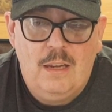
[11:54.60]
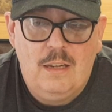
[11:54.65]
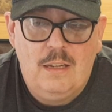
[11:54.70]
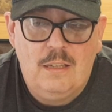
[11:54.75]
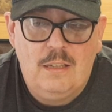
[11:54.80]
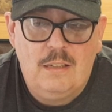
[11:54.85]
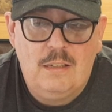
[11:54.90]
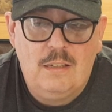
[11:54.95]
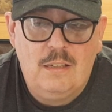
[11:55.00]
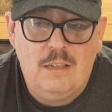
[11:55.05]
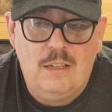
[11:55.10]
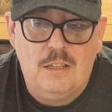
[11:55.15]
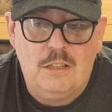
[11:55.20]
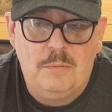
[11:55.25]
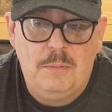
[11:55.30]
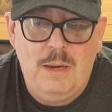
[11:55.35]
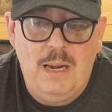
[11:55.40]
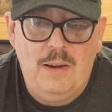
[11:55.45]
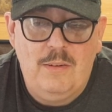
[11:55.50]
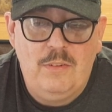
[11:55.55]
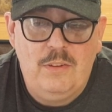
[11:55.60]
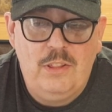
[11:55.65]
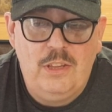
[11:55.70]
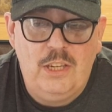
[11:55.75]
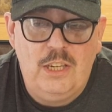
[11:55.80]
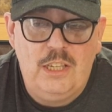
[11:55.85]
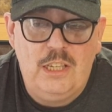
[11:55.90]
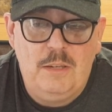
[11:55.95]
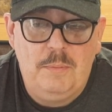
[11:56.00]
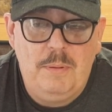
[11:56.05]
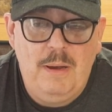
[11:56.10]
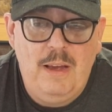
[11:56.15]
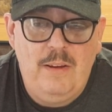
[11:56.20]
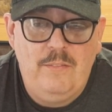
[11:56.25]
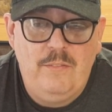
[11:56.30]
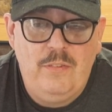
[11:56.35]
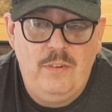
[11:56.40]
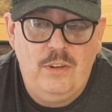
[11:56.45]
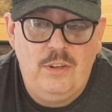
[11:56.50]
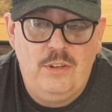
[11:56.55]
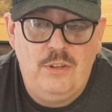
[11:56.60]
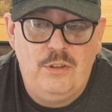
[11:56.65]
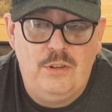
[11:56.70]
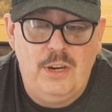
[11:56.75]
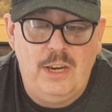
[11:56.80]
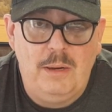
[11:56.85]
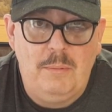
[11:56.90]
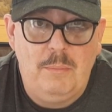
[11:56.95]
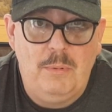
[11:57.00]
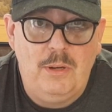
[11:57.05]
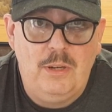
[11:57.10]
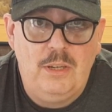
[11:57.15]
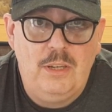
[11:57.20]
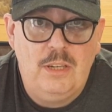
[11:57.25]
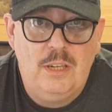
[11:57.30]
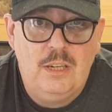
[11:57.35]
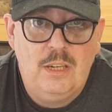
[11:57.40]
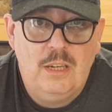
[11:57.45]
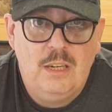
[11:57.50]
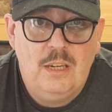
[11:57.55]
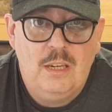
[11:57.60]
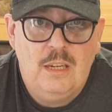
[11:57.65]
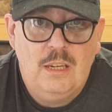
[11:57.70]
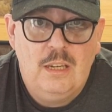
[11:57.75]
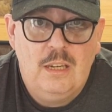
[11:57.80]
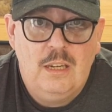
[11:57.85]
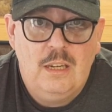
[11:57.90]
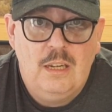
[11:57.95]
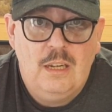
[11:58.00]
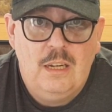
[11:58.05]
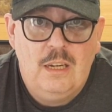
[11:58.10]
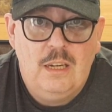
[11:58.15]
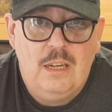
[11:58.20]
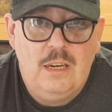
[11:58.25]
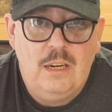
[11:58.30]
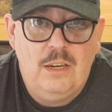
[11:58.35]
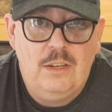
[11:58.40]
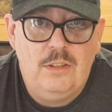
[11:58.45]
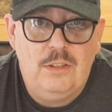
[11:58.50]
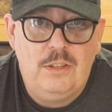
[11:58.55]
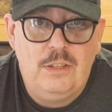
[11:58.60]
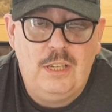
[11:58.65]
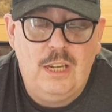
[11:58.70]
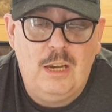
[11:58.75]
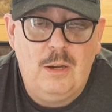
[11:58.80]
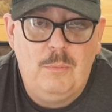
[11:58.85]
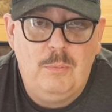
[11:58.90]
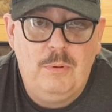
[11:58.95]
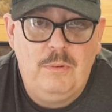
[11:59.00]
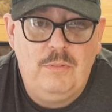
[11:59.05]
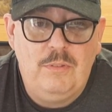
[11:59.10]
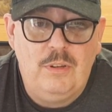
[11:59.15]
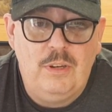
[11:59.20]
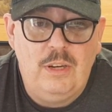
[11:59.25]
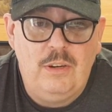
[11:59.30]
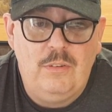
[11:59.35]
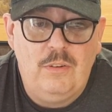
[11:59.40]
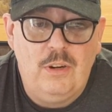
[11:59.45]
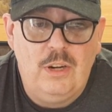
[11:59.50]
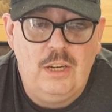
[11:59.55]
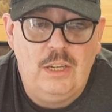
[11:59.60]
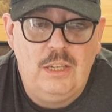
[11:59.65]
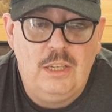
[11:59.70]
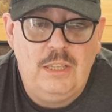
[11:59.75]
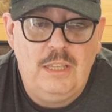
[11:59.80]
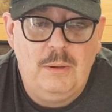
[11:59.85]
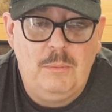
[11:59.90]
Uh, it cost me over £30 for treatment and I just hope we've done it right